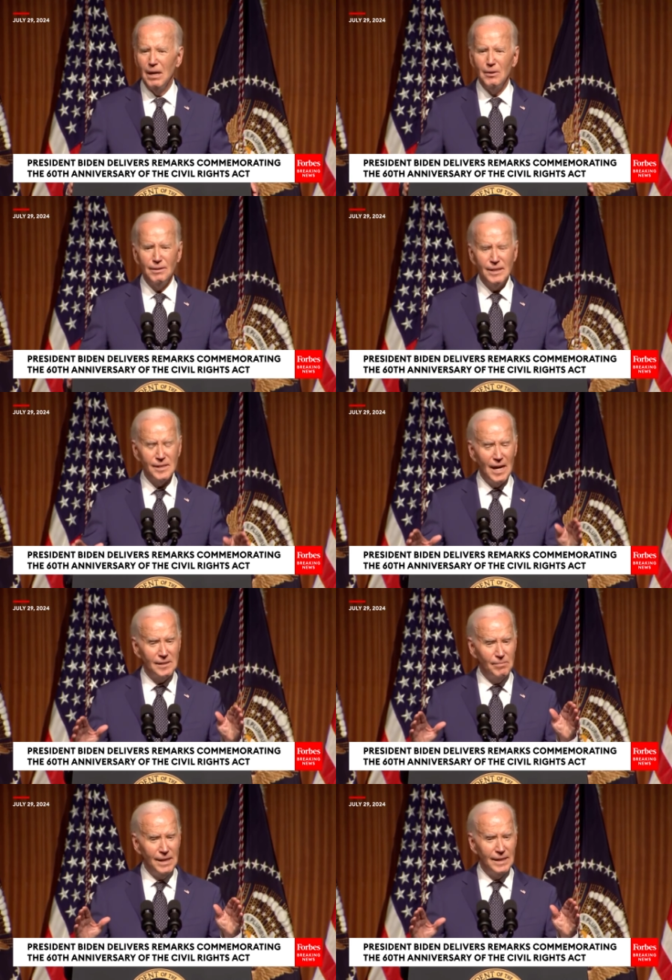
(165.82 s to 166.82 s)
By the way, these
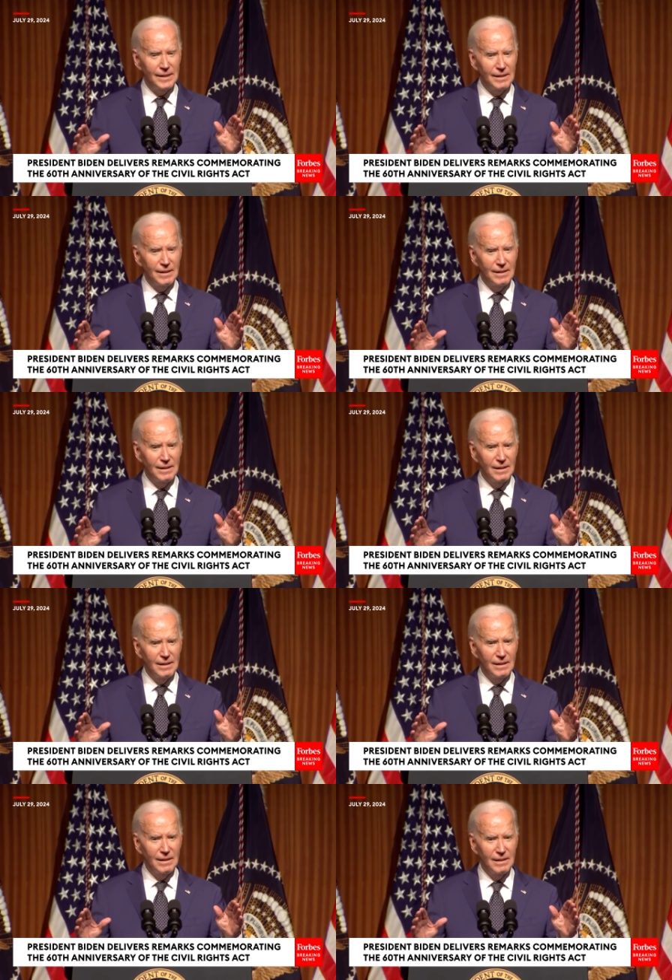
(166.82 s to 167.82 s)
guys mean
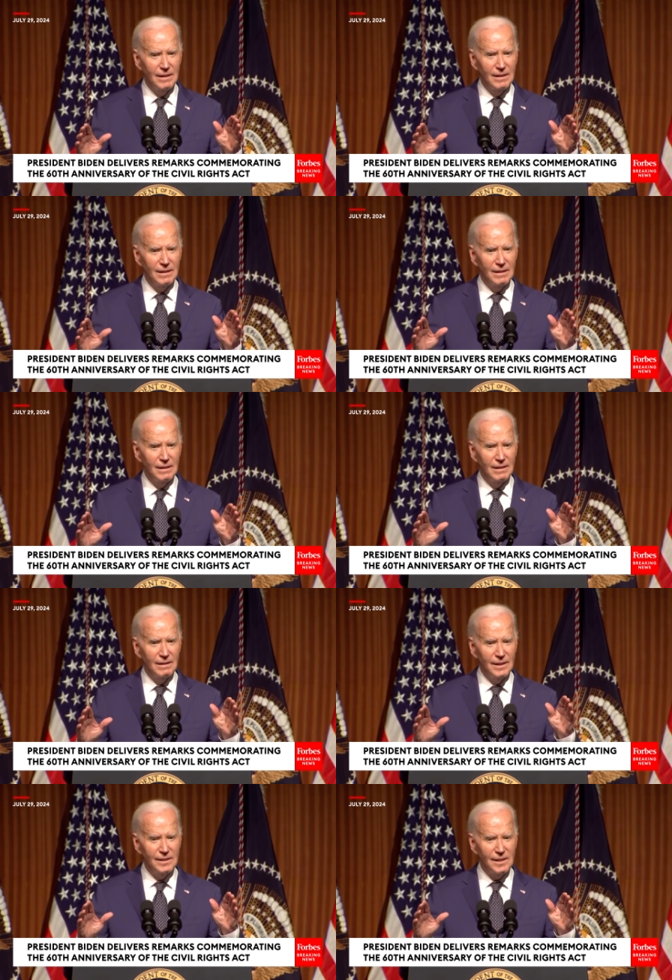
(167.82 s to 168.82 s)

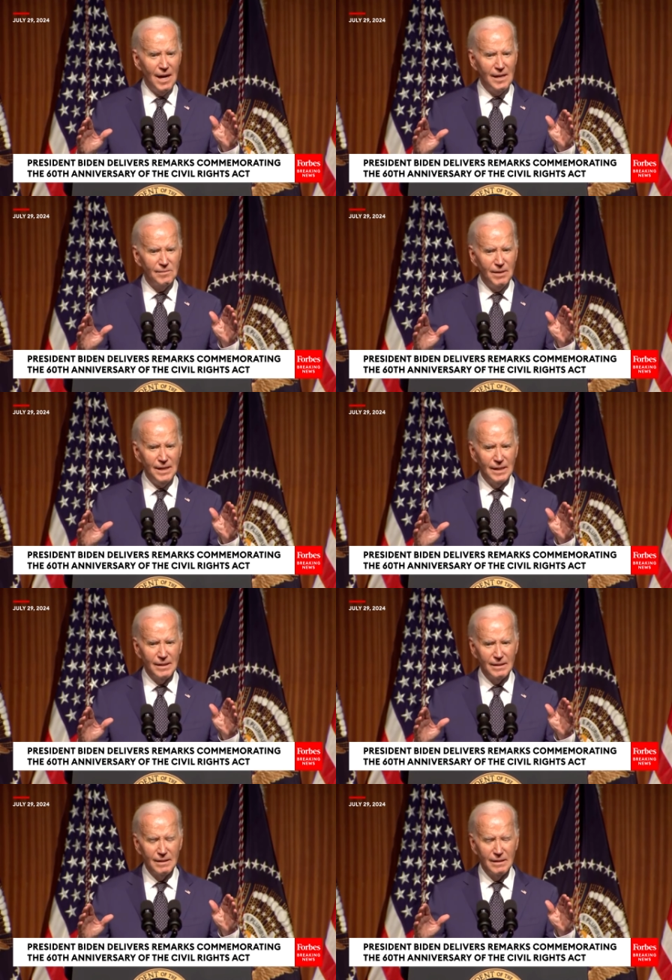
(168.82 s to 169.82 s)
it. These guys mean
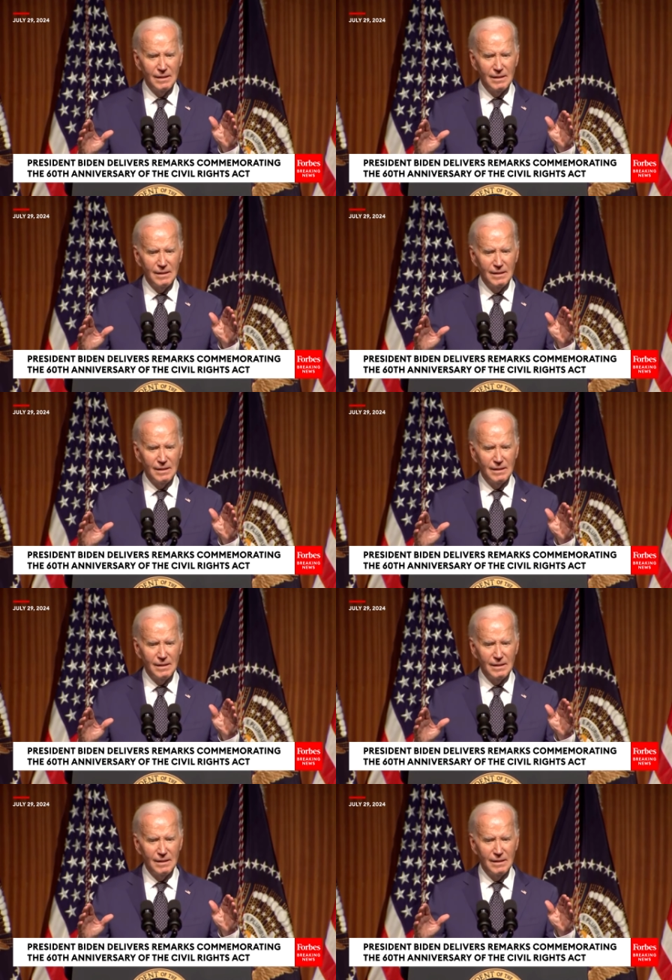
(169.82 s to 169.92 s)
it.